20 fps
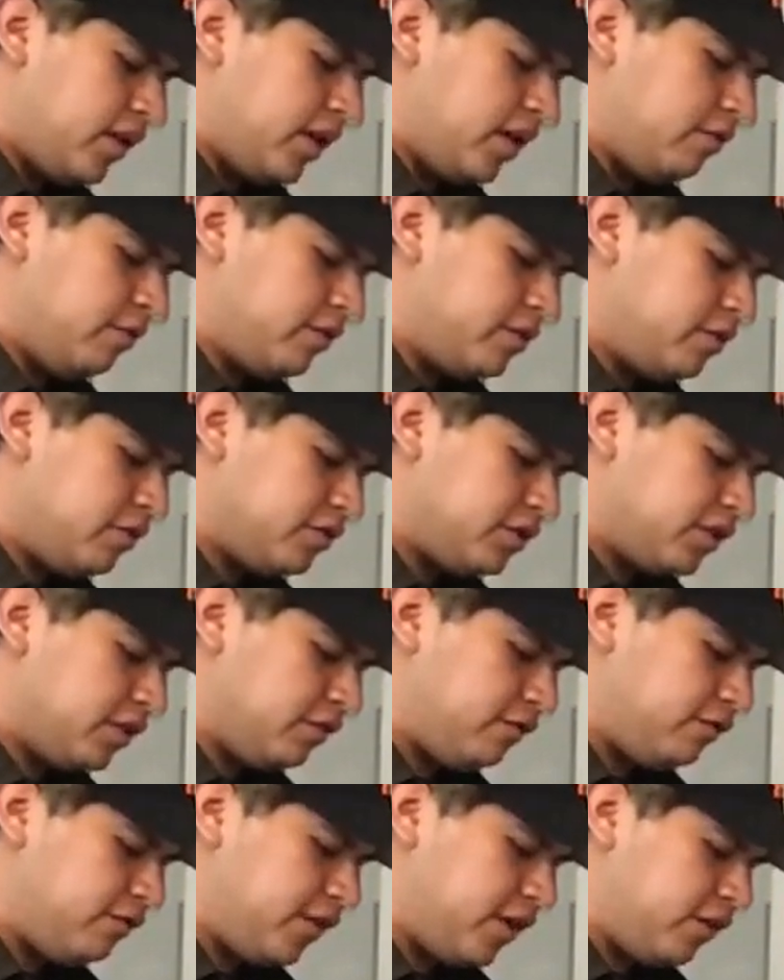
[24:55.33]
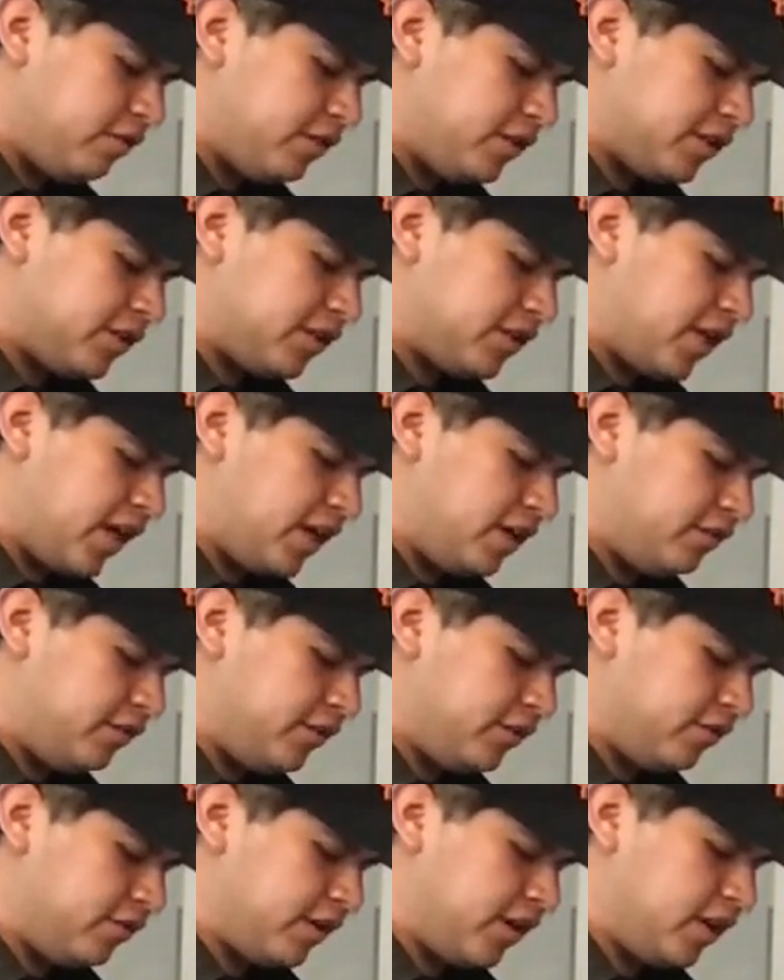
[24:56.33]
And we're using the very side of
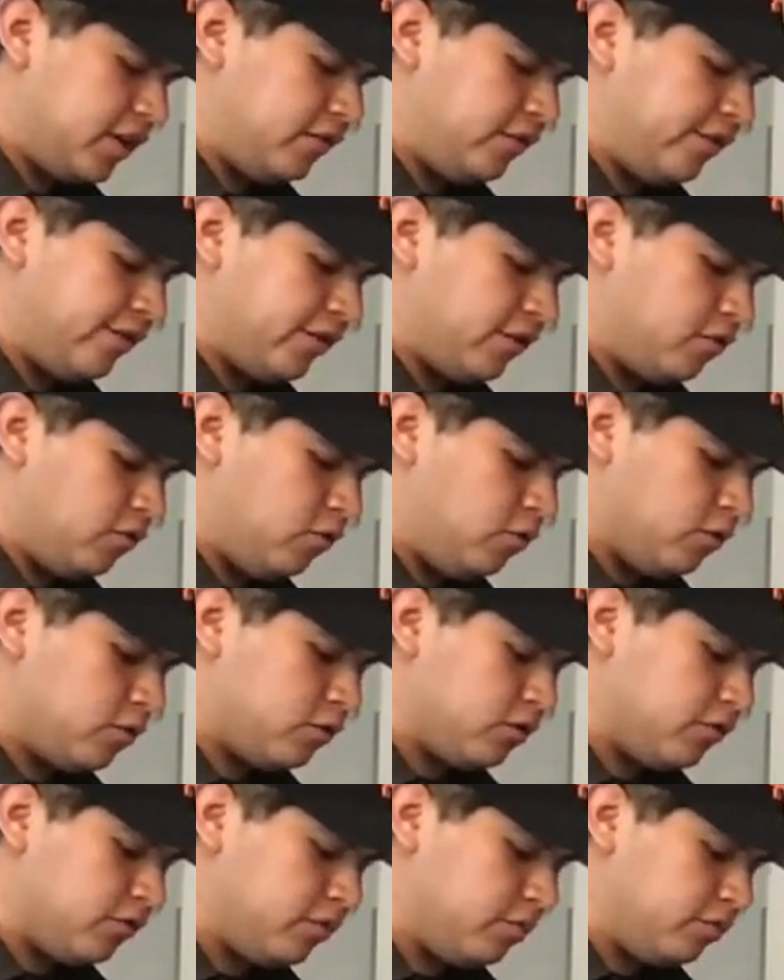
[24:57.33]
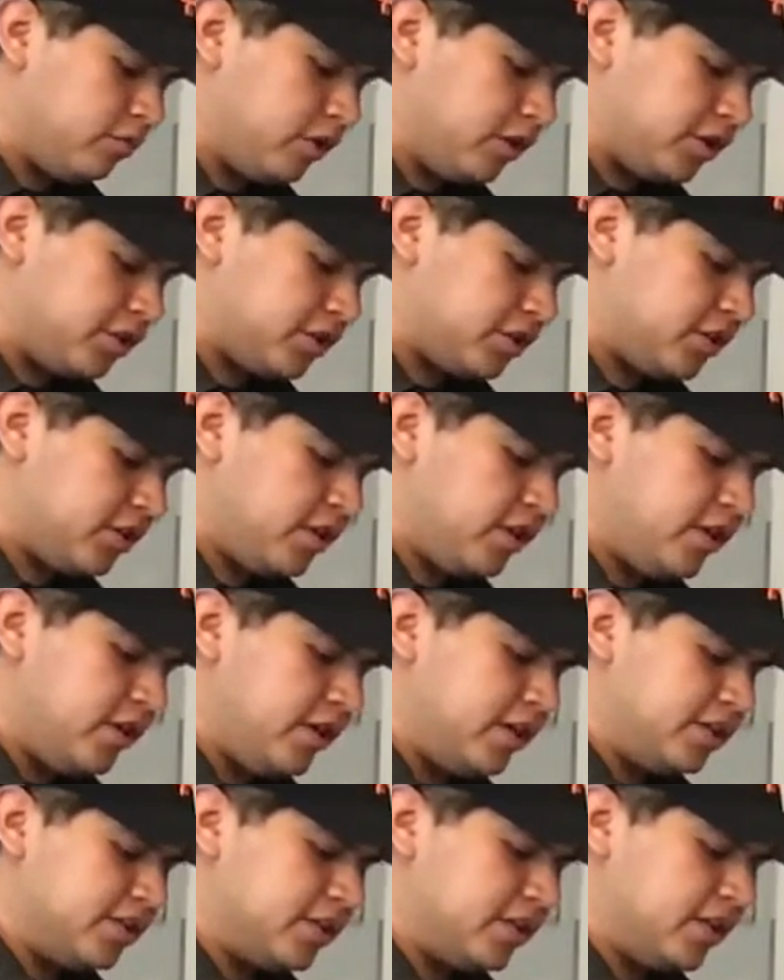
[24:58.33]
it, okay? The very corner of the brush
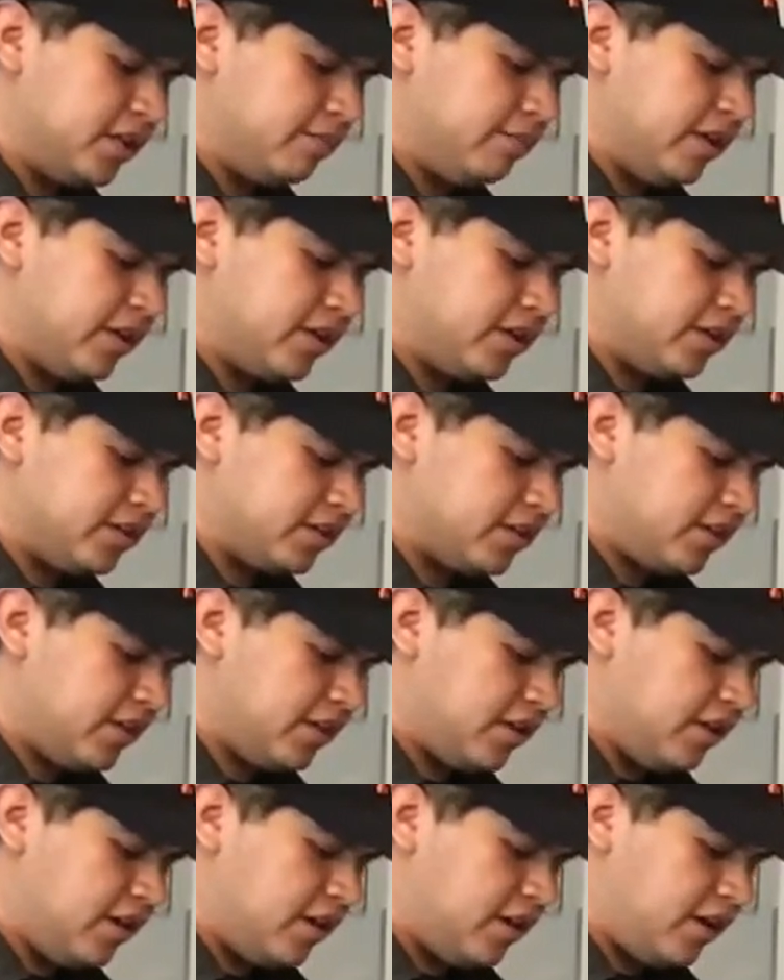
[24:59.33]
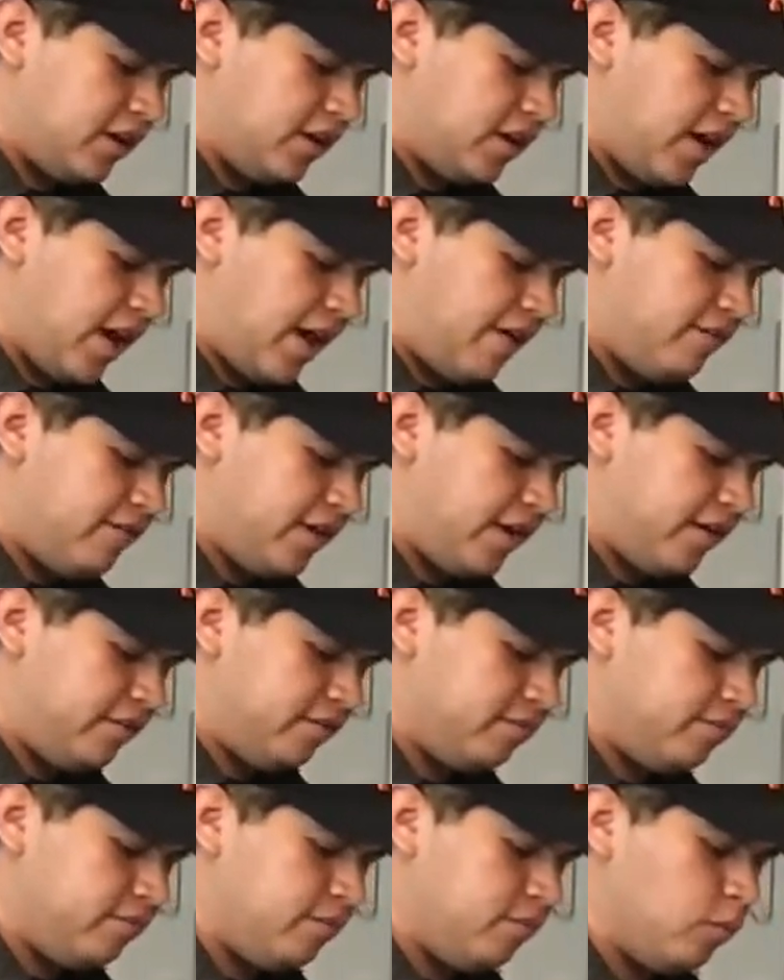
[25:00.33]
is going to make us have
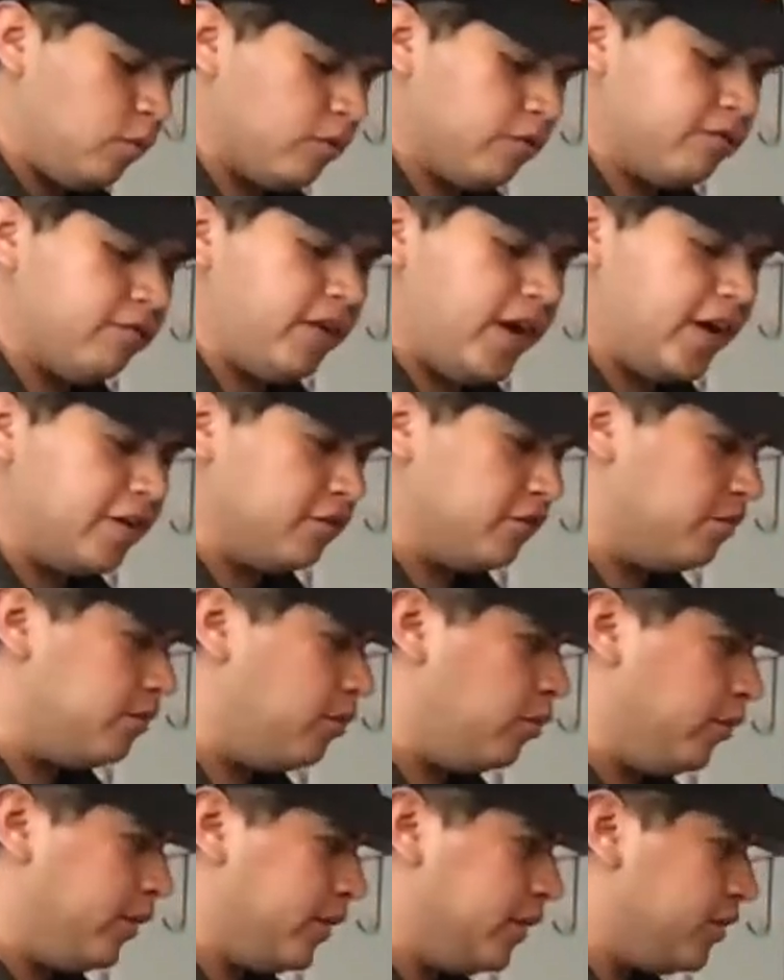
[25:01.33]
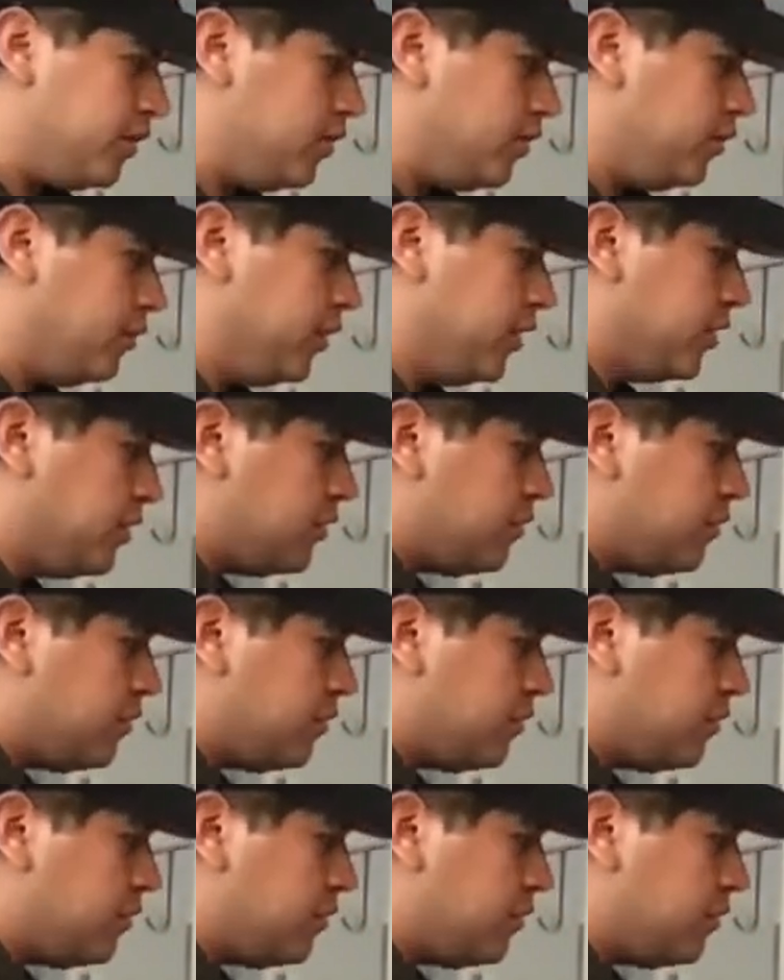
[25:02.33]
that more finer point to it.